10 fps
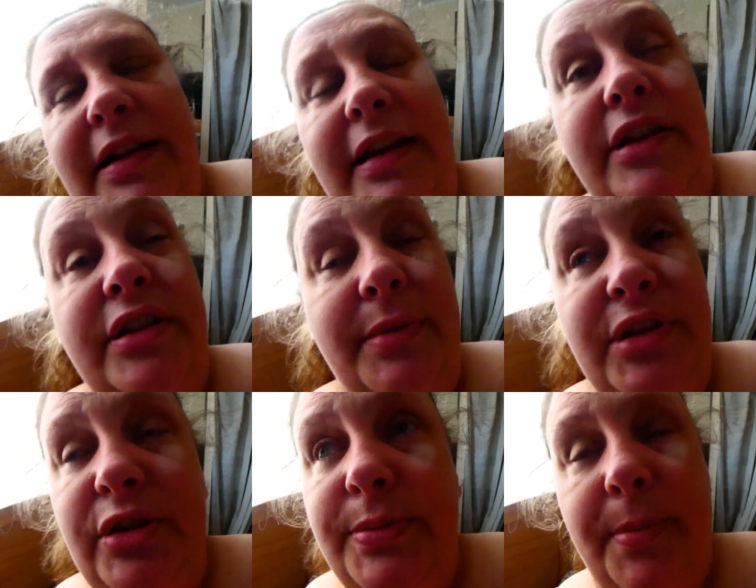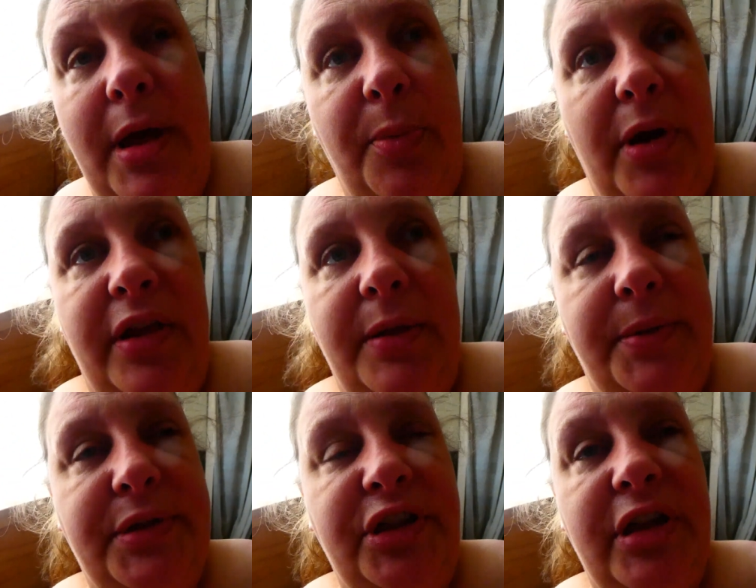Lunchtime, excuse me, I'm out of breath, I'm
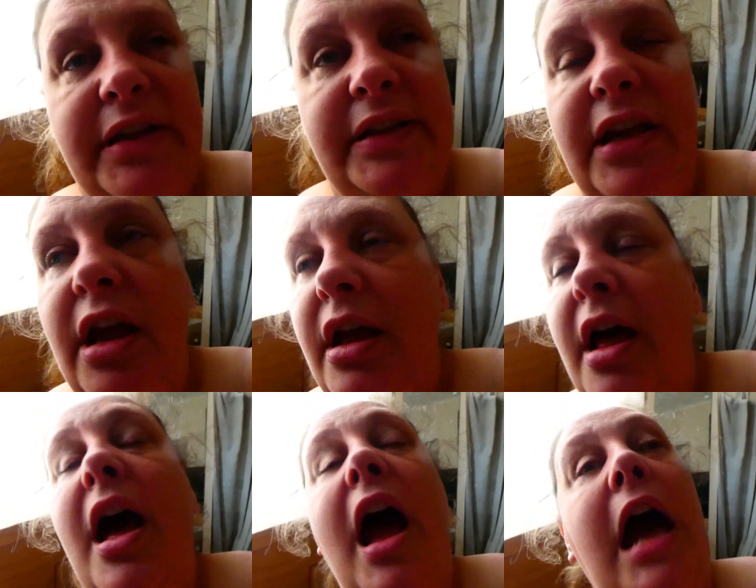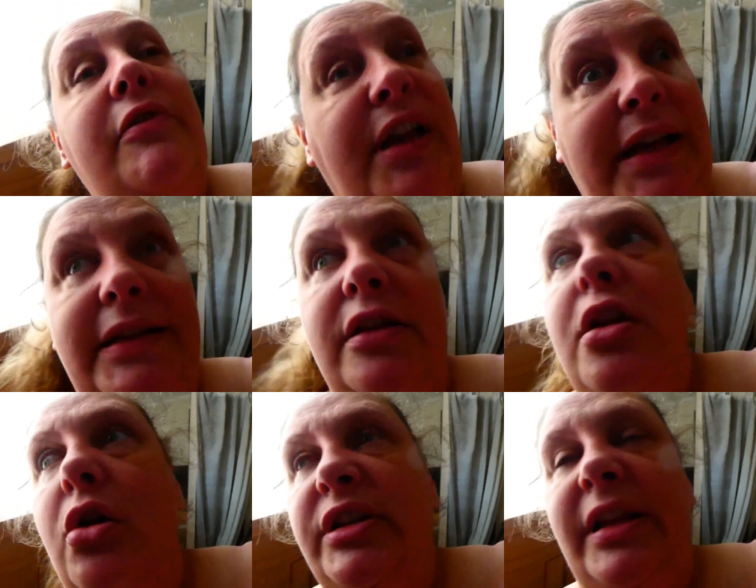absolutely shattered. I really did
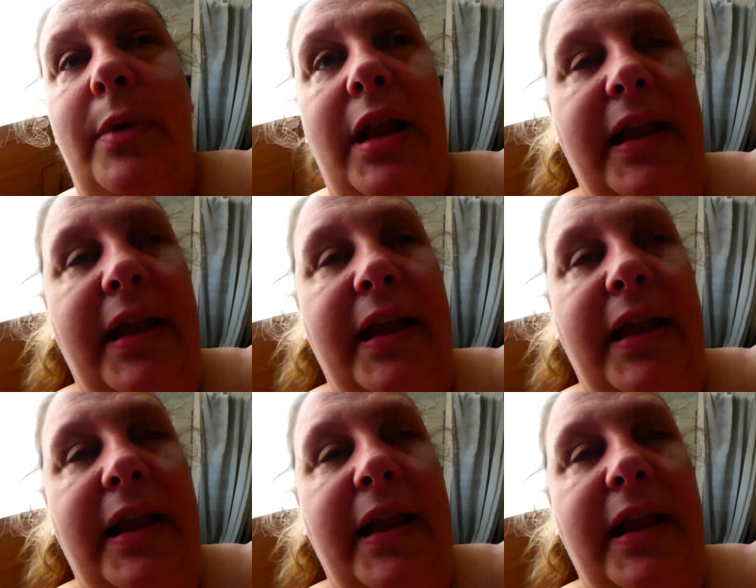not sleep well